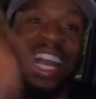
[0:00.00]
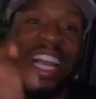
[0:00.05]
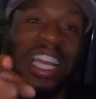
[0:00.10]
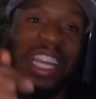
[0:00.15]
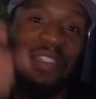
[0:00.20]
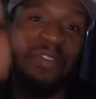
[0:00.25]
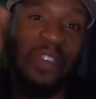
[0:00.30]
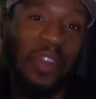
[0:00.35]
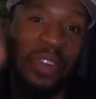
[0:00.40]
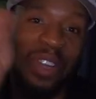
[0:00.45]

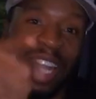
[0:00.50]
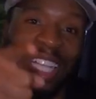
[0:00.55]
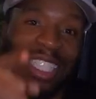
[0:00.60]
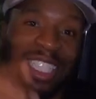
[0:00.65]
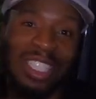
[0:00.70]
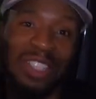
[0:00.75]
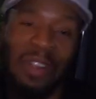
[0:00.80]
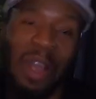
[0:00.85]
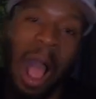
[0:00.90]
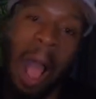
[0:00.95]
Again, if you're
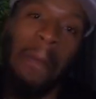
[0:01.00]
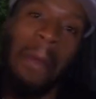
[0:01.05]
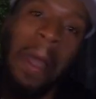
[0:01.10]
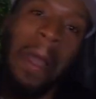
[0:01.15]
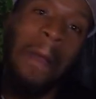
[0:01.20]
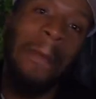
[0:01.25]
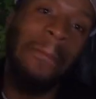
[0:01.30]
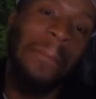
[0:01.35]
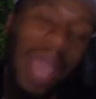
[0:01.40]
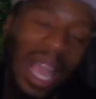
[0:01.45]
not subscribed,
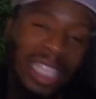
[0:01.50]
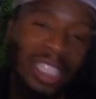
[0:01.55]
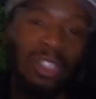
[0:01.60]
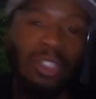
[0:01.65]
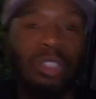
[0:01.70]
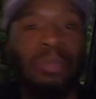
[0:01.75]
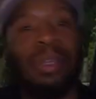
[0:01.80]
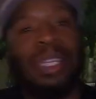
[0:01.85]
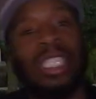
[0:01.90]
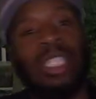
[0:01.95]
make
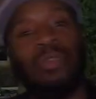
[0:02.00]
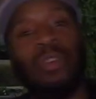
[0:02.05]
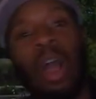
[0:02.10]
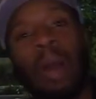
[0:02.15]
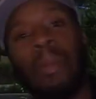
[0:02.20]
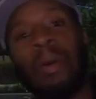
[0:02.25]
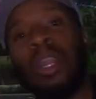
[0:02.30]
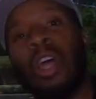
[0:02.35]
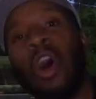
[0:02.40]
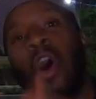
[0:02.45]
sure you smash the
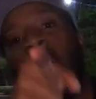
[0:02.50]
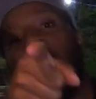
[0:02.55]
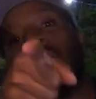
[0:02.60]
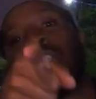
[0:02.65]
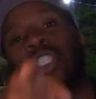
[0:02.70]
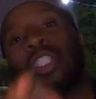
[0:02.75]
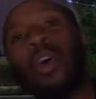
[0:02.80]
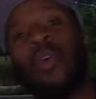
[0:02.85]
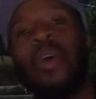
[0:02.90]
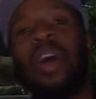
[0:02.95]
subscribe button.
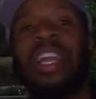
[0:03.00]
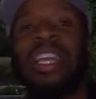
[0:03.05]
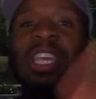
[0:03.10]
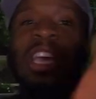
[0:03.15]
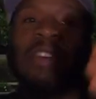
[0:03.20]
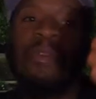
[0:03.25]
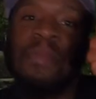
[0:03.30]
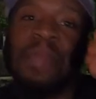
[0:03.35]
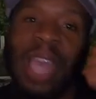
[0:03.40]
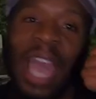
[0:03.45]
Also,
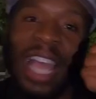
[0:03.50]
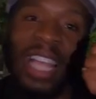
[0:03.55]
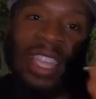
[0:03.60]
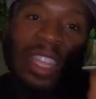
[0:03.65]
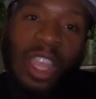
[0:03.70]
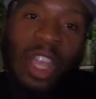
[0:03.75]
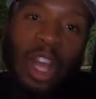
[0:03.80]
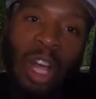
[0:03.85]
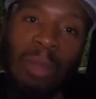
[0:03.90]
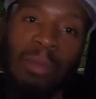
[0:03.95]
give me a
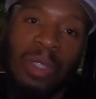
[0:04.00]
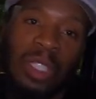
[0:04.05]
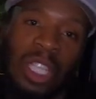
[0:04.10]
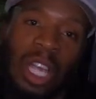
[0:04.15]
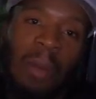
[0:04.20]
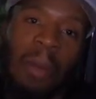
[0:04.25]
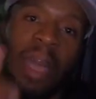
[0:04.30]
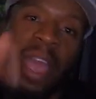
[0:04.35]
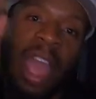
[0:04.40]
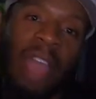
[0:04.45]
thumbs
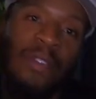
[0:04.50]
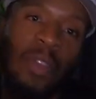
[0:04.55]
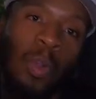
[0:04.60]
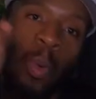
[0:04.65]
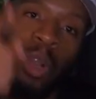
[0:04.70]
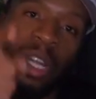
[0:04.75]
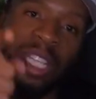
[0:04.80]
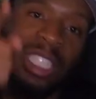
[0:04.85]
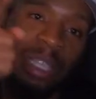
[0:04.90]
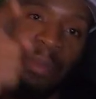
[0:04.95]
up if
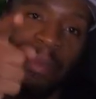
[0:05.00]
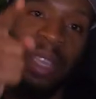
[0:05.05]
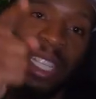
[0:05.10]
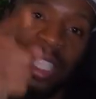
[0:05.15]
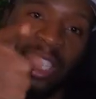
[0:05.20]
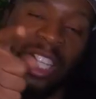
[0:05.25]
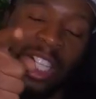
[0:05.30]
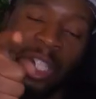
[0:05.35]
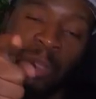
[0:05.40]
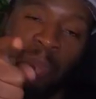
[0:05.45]
you want to see me
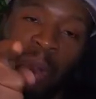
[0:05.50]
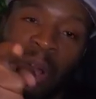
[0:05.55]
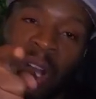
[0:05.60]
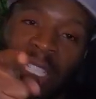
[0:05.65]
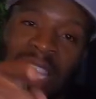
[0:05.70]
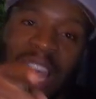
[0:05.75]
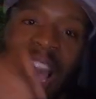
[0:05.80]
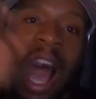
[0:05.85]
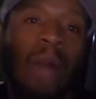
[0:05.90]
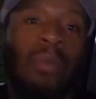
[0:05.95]
get to these
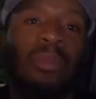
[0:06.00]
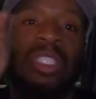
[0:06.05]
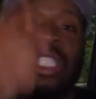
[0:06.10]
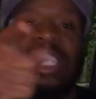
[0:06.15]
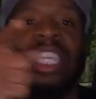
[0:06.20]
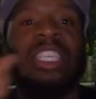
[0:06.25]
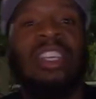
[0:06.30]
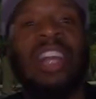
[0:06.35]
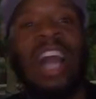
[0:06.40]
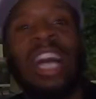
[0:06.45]
bucks. I will
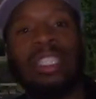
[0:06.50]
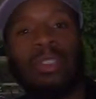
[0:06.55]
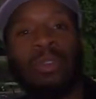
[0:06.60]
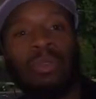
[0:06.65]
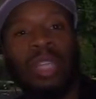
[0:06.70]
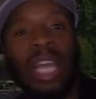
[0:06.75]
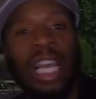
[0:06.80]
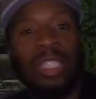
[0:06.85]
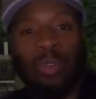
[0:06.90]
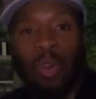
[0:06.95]
see you guys
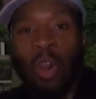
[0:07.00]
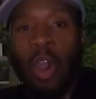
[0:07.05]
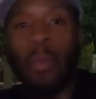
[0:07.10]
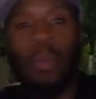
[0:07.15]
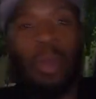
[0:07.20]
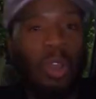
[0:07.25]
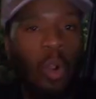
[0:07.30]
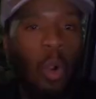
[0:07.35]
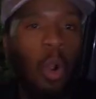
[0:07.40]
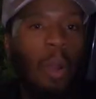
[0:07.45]
on the next one.
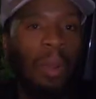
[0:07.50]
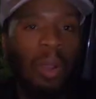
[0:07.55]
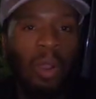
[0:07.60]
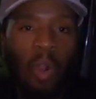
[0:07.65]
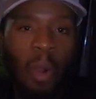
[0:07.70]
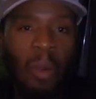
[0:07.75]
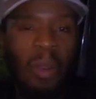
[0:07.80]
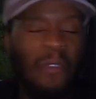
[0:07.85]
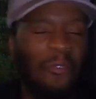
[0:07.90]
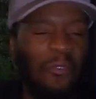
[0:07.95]
We're going, we're
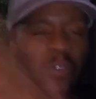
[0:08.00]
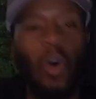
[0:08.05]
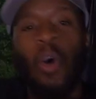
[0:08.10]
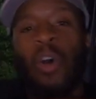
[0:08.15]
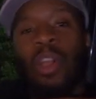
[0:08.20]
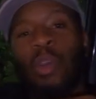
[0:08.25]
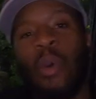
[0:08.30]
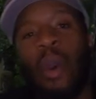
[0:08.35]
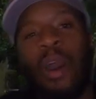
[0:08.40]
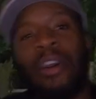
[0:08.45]
going, we're
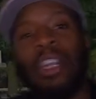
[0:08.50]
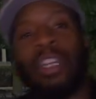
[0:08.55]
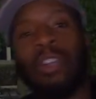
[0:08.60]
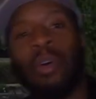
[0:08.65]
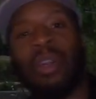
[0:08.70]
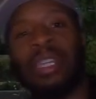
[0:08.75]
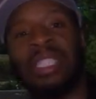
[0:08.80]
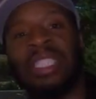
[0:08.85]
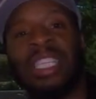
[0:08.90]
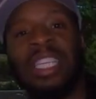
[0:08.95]
flowing. You already
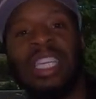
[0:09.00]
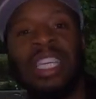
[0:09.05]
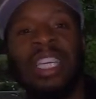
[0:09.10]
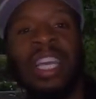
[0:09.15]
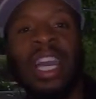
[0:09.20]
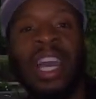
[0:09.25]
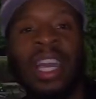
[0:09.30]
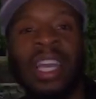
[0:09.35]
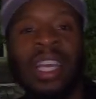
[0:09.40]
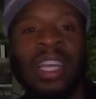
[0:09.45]
know it. It's D D
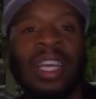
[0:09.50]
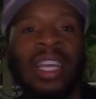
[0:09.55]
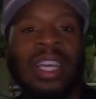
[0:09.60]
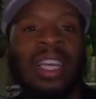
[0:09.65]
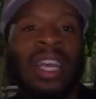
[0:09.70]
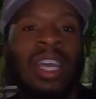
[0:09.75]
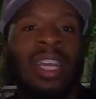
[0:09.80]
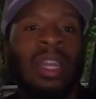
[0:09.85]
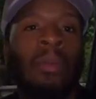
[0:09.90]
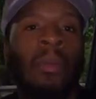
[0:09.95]
K,
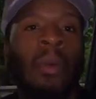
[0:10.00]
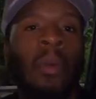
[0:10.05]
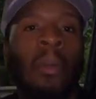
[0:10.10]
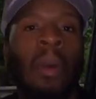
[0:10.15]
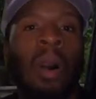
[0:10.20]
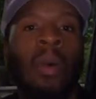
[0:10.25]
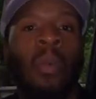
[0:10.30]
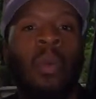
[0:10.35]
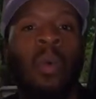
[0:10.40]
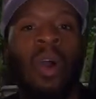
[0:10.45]
and I'm on
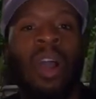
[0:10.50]
my